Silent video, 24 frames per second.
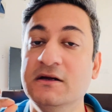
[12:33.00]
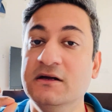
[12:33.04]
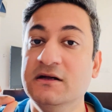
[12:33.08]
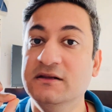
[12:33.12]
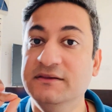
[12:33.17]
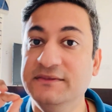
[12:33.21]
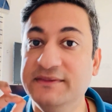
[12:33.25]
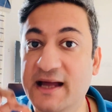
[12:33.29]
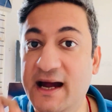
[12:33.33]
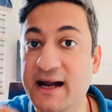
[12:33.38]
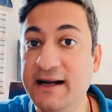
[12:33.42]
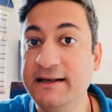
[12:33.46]

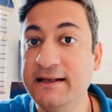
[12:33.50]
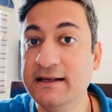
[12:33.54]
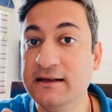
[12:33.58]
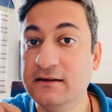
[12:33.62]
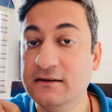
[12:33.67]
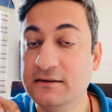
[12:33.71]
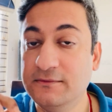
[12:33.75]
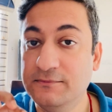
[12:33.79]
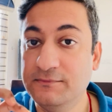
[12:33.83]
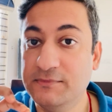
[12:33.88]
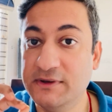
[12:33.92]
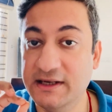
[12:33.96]
that
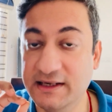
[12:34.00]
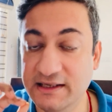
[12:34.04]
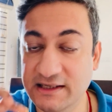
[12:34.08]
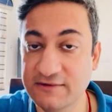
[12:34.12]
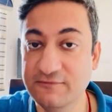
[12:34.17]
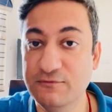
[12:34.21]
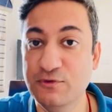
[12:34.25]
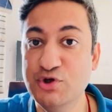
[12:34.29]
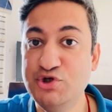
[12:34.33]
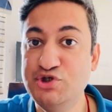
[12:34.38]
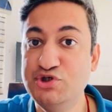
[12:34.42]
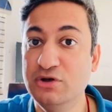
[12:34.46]

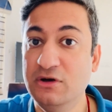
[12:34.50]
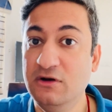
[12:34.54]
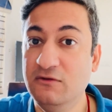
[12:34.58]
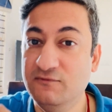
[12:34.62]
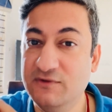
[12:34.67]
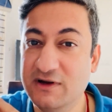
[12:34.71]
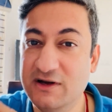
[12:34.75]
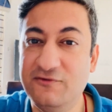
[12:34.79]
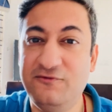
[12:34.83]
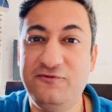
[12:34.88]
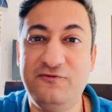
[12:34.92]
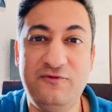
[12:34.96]
individual
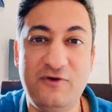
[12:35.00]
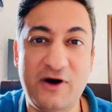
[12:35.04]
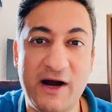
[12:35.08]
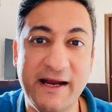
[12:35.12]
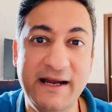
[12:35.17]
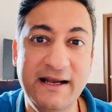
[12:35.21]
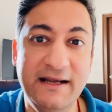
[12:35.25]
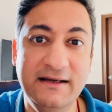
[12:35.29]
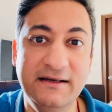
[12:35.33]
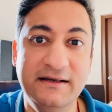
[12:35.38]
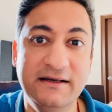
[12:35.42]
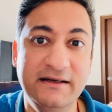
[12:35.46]
will
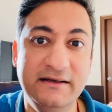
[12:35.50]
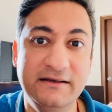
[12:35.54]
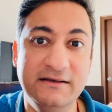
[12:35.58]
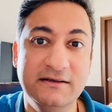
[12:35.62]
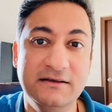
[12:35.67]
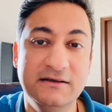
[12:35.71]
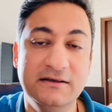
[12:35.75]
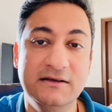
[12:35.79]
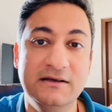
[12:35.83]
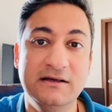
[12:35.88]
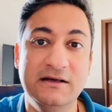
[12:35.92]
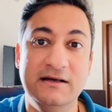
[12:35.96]
find it
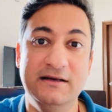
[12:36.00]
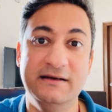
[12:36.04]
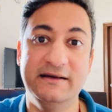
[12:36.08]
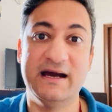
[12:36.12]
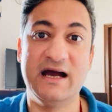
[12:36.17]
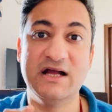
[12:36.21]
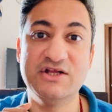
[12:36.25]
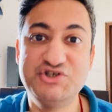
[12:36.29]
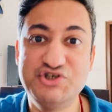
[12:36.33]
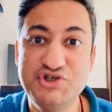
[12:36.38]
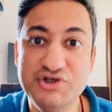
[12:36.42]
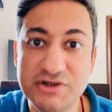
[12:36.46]

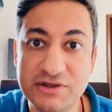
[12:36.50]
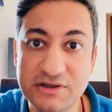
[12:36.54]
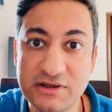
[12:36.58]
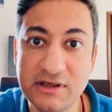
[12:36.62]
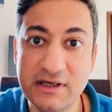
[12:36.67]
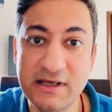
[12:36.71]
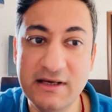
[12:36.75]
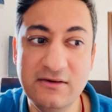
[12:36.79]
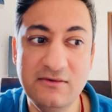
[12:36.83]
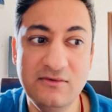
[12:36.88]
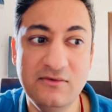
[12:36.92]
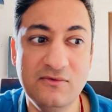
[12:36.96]

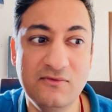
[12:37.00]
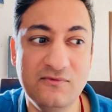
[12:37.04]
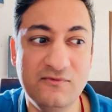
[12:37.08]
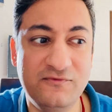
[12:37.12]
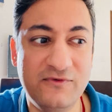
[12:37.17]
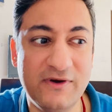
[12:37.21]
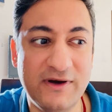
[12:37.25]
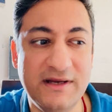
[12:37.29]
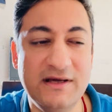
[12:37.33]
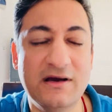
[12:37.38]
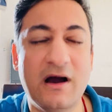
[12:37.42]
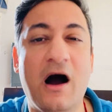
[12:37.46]
naturally
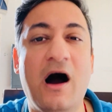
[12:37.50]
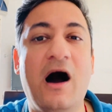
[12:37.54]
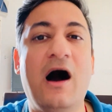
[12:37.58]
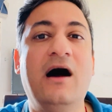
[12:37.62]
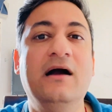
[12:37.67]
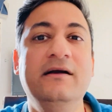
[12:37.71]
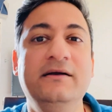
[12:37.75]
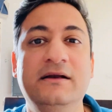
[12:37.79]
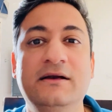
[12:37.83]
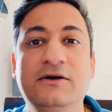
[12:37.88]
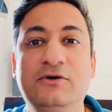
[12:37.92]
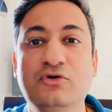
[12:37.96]
very
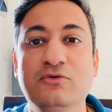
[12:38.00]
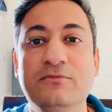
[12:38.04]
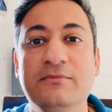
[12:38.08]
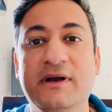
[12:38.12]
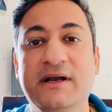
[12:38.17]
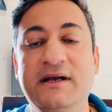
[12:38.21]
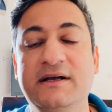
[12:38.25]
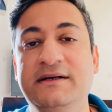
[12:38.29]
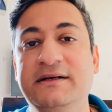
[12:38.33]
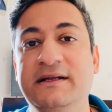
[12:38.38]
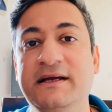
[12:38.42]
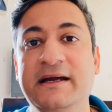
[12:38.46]
hard to
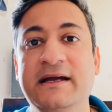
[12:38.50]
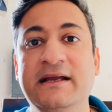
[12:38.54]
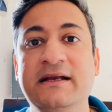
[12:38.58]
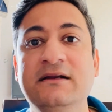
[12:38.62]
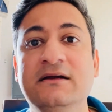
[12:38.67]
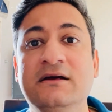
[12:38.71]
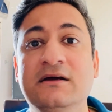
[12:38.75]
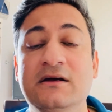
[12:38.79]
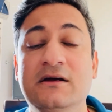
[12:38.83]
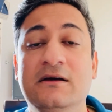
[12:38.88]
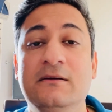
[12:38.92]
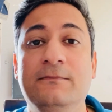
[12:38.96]

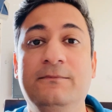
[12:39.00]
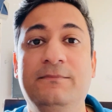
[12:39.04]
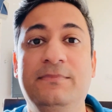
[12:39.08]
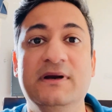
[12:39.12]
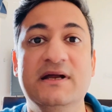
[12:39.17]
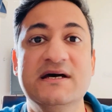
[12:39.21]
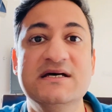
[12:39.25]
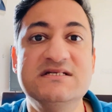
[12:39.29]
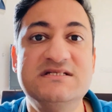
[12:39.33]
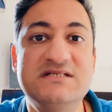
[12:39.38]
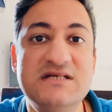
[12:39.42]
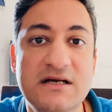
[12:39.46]
maintain
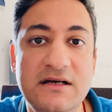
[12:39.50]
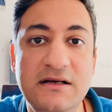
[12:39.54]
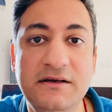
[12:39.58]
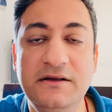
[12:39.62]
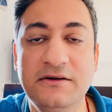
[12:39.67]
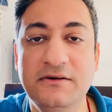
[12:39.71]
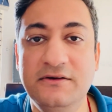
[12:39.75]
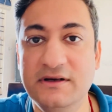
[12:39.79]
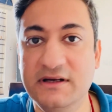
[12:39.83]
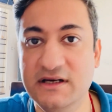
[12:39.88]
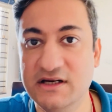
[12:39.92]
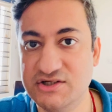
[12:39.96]

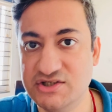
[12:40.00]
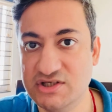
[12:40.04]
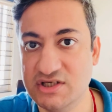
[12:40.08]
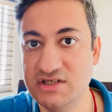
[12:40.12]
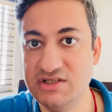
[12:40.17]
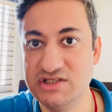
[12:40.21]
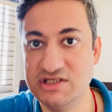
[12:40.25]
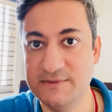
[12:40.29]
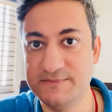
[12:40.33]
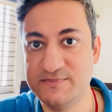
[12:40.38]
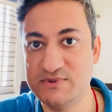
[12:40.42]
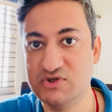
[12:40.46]
pleasant
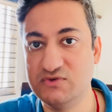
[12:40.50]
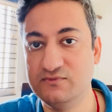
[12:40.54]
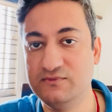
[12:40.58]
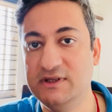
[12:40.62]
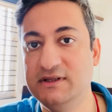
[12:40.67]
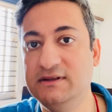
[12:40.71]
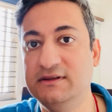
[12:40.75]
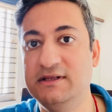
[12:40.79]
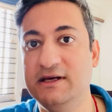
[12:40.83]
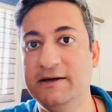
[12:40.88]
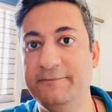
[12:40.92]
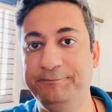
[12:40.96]
relationships
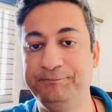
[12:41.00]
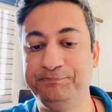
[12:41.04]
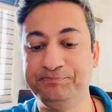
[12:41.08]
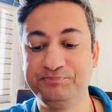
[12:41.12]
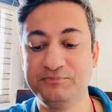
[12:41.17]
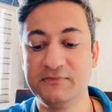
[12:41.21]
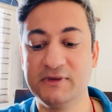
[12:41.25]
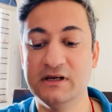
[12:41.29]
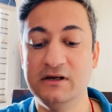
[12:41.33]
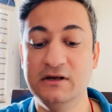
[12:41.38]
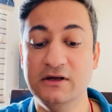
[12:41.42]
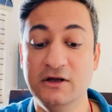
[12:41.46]
with them.
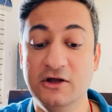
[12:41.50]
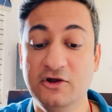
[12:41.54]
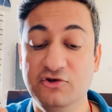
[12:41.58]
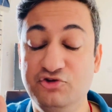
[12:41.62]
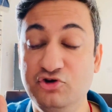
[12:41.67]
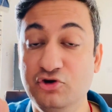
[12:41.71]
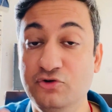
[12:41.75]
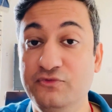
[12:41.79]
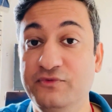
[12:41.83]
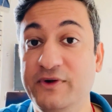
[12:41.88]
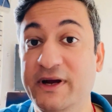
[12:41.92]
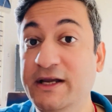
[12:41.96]

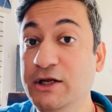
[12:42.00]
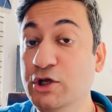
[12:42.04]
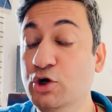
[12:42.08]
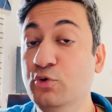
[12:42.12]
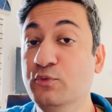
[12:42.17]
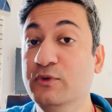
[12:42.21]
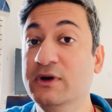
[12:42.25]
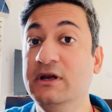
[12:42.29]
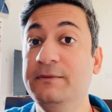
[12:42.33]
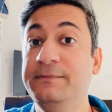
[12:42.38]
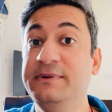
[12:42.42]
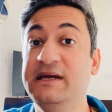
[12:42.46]
So when you
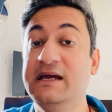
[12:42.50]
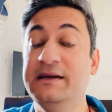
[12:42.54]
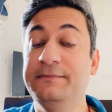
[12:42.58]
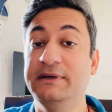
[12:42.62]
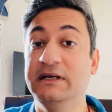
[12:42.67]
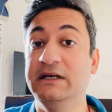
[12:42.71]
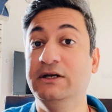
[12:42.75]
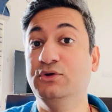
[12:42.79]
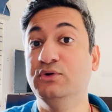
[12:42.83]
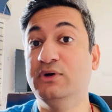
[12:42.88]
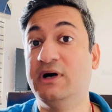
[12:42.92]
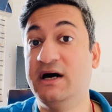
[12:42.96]
will be
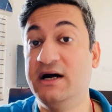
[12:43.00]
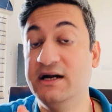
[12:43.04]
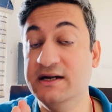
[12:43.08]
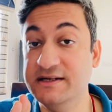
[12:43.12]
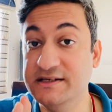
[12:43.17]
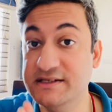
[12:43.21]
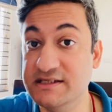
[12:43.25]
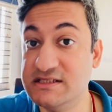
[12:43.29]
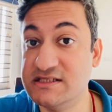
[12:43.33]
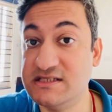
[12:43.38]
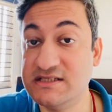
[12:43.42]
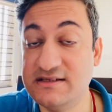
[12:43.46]
able to
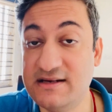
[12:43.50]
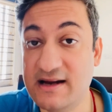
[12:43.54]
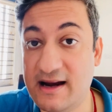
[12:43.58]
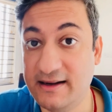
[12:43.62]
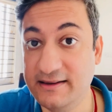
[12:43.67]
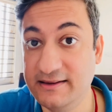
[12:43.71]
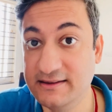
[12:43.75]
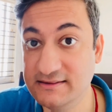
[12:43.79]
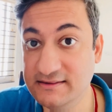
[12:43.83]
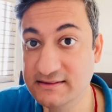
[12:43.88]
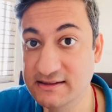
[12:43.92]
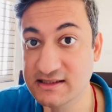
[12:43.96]

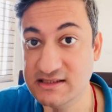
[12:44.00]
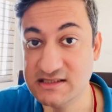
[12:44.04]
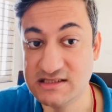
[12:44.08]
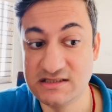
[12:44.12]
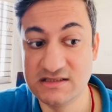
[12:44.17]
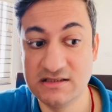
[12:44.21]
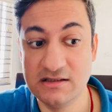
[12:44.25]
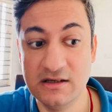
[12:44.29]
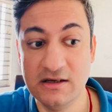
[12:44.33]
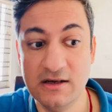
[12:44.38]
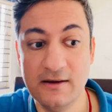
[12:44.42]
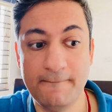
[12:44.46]
understand
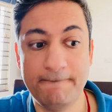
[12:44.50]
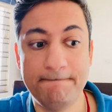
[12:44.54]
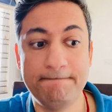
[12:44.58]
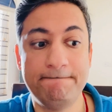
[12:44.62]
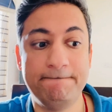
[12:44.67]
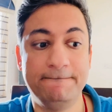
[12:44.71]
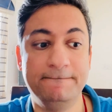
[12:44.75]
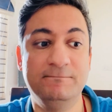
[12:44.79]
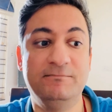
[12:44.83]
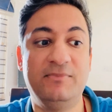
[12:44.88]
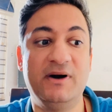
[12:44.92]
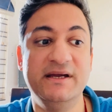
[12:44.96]
this
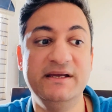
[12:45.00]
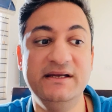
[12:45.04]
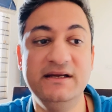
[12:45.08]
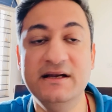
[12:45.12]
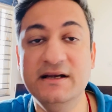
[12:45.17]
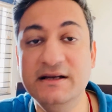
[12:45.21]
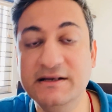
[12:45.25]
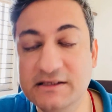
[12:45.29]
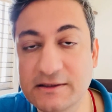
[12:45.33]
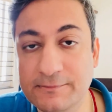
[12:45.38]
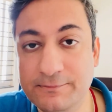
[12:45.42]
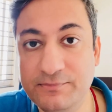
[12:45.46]
by
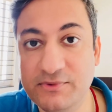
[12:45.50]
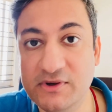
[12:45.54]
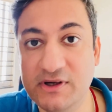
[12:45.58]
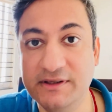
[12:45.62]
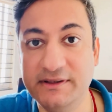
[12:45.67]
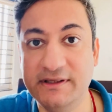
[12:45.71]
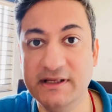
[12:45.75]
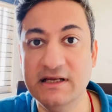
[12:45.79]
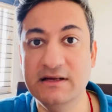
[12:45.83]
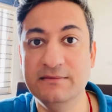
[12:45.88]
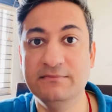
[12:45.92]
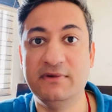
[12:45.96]

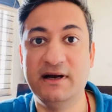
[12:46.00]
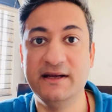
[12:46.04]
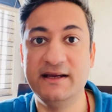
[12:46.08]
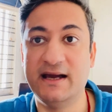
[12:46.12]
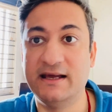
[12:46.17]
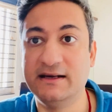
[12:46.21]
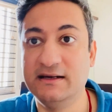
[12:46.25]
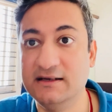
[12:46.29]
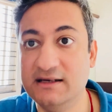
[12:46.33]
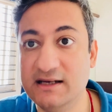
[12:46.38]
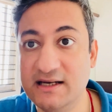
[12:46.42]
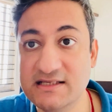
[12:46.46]
interpreting, by
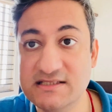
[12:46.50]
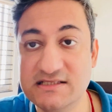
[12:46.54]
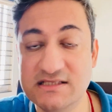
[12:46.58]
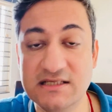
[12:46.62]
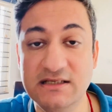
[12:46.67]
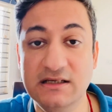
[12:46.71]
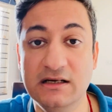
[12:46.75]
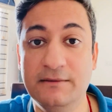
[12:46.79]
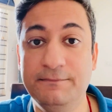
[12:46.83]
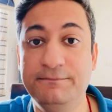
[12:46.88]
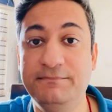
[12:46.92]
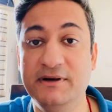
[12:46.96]

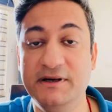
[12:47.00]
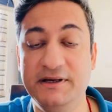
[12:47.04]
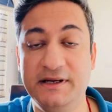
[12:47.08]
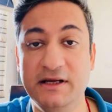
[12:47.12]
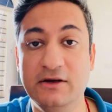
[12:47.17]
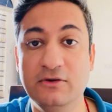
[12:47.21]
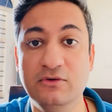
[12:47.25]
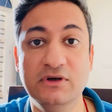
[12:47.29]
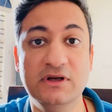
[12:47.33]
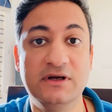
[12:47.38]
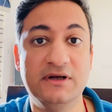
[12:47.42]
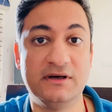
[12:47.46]
analyzing a
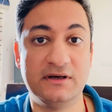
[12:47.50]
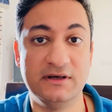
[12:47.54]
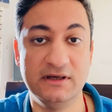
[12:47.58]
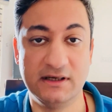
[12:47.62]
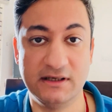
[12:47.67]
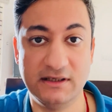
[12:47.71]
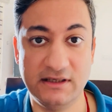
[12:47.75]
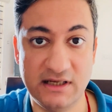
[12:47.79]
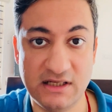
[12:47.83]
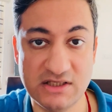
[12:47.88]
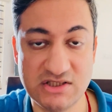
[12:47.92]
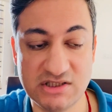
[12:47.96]
particular
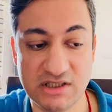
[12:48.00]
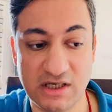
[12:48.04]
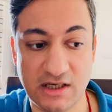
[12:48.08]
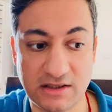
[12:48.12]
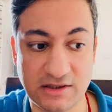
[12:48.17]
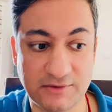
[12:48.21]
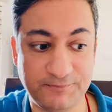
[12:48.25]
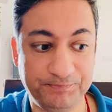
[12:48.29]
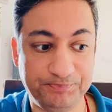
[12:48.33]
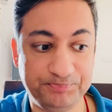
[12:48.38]
Lagna chart,